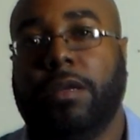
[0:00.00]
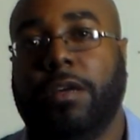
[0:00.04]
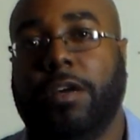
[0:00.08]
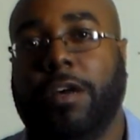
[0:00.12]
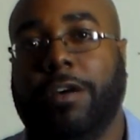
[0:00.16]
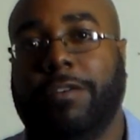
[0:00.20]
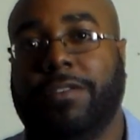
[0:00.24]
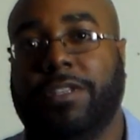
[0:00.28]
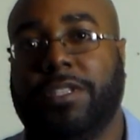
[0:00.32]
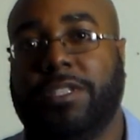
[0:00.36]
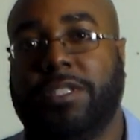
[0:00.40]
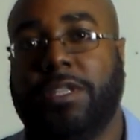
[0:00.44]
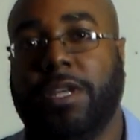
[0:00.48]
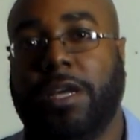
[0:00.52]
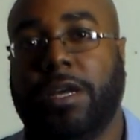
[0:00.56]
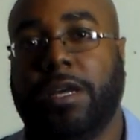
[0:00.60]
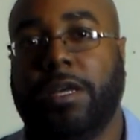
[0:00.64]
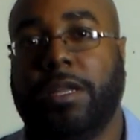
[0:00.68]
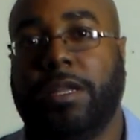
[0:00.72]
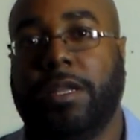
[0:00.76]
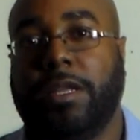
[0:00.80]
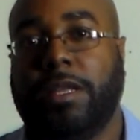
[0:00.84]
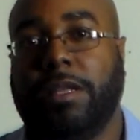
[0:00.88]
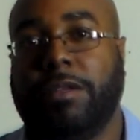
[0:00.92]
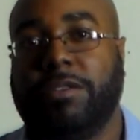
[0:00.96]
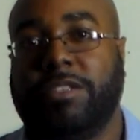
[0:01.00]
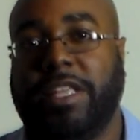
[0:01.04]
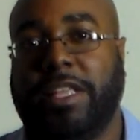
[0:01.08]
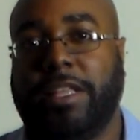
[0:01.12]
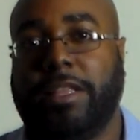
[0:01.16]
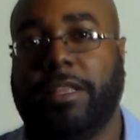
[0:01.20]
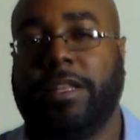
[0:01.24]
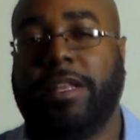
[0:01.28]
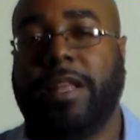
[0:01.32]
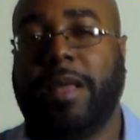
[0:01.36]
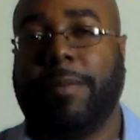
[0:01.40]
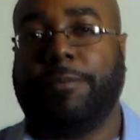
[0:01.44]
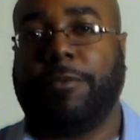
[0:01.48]
of the stud, it'll say
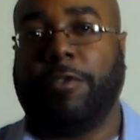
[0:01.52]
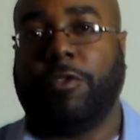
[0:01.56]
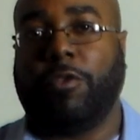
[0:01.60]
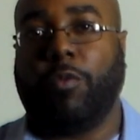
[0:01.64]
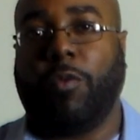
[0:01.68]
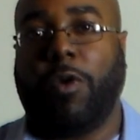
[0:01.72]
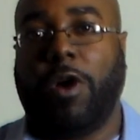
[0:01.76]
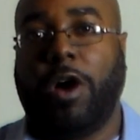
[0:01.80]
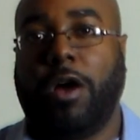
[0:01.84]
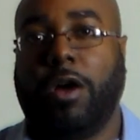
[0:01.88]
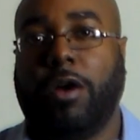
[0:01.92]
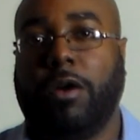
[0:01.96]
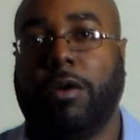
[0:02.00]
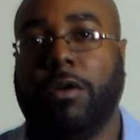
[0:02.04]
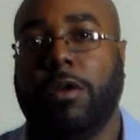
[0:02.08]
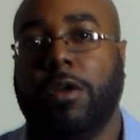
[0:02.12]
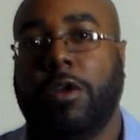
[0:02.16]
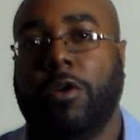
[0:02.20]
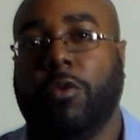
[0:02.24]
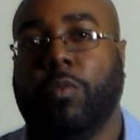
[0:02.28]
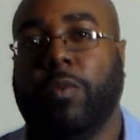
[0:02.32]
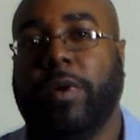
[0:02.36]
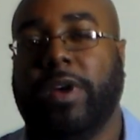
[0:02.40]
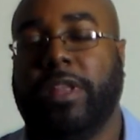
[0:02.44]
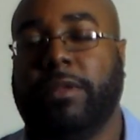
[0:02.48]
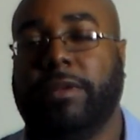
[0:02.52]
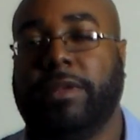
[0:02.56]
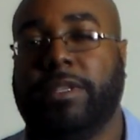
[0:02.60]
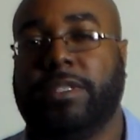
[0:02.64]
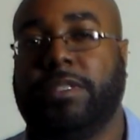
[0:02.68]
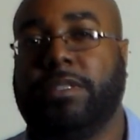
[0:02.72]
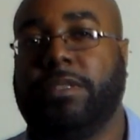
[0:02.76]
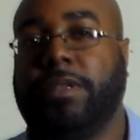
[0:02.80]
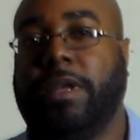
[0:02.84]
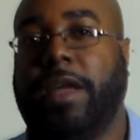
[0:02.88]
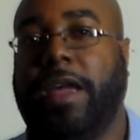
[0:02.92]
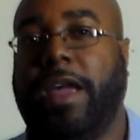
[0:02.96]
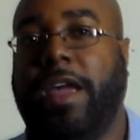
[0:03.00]
the depth of the wall, whether
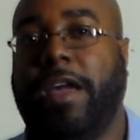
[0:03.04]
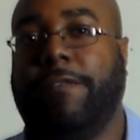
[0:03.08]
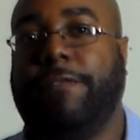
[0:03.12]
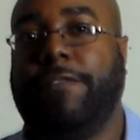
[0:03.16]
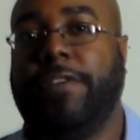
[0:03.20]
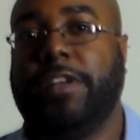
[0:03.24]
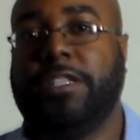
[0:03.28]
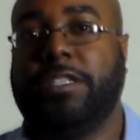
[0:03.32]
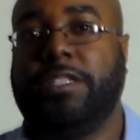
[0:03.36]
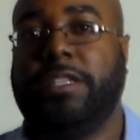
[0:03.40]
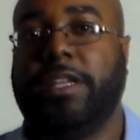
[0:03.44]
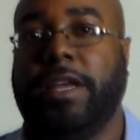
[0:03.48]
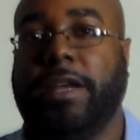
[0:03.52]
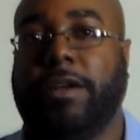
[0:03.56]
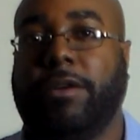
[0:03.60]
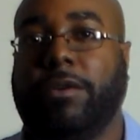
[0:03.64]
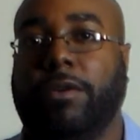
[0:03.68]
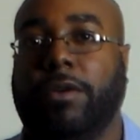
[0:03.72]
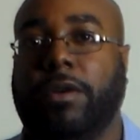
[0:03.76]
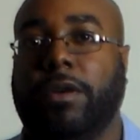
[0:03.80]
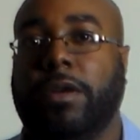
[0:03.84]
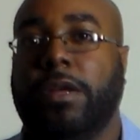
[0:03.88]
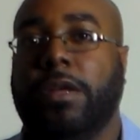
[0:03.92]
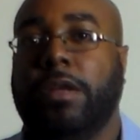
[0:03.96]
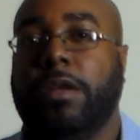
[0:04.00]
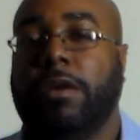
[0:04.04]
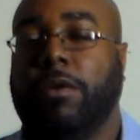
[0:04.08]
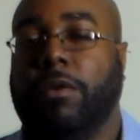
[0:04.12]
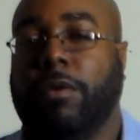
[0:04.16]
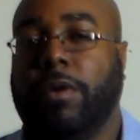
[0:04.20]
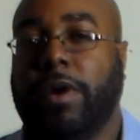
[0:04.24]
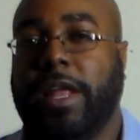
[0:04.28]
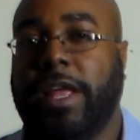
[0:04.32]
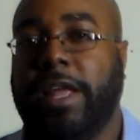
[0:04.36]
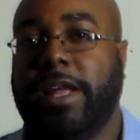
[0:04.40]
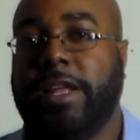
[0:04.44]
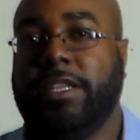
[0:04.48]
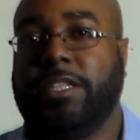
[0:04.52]
it's a 1/2 inch thick or
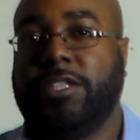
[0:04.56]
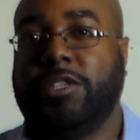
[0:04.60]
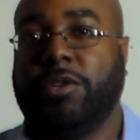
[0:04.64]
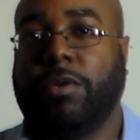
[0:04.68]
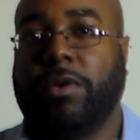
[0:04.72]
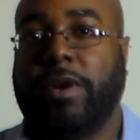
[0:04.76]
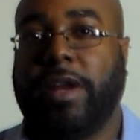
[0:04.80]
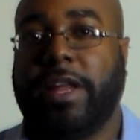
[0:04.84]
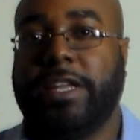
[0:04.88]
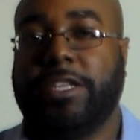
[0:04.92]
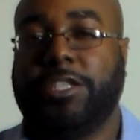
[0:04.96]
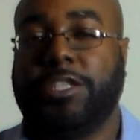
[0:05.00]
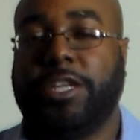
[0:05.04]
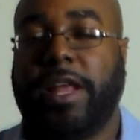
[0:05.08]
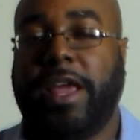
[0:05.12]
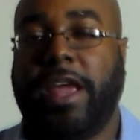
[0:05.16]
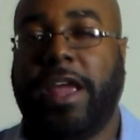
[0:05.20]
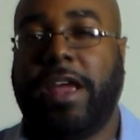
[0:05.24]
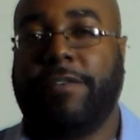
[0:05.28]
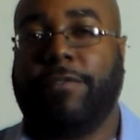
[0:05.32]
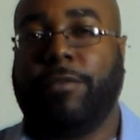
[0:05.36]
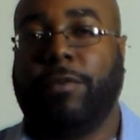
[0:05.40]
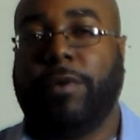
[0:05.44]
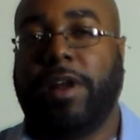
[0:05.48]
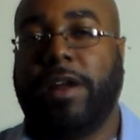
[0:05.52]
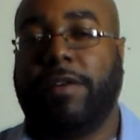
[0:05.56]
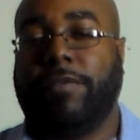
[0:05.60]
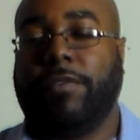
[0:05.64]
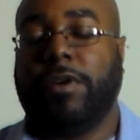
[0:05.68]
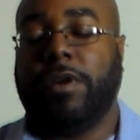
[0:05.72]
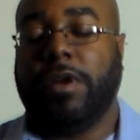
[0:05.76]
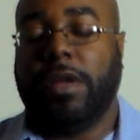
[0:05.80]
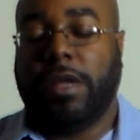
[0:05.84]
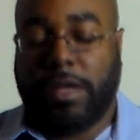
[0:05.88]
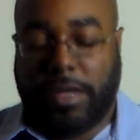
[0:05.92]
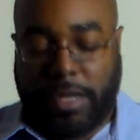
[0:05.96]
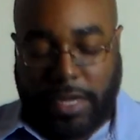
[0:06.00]
an inch or an 1.5 inches or whatever.